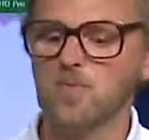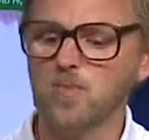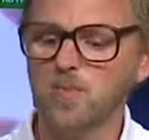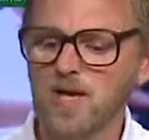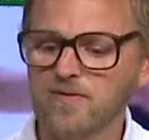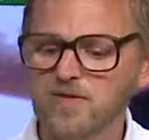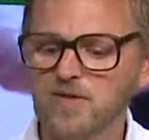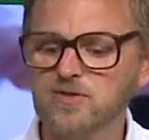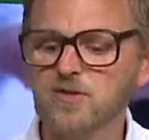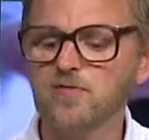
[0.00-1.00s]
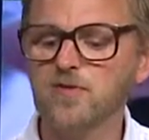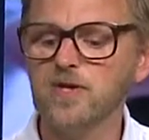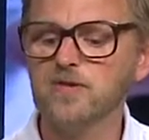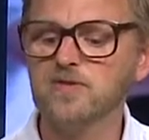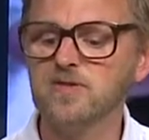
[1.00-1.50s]
we have just
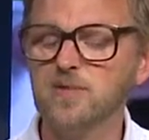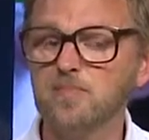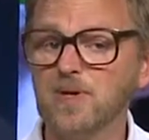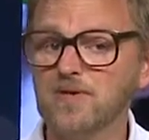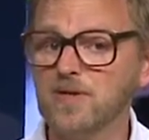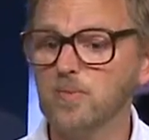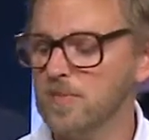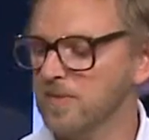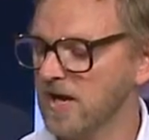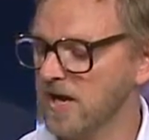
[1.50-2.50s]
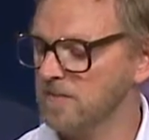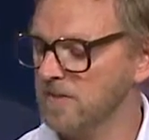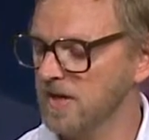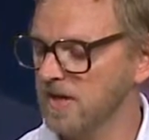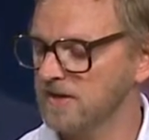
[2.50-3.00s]
configured the built-in
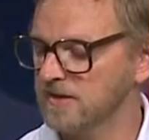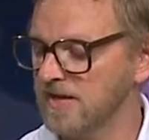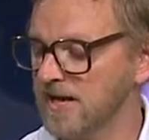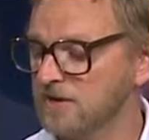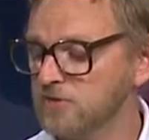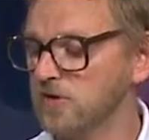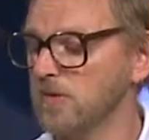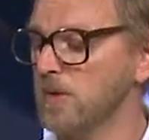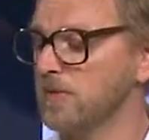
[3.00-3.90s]
webcam and an external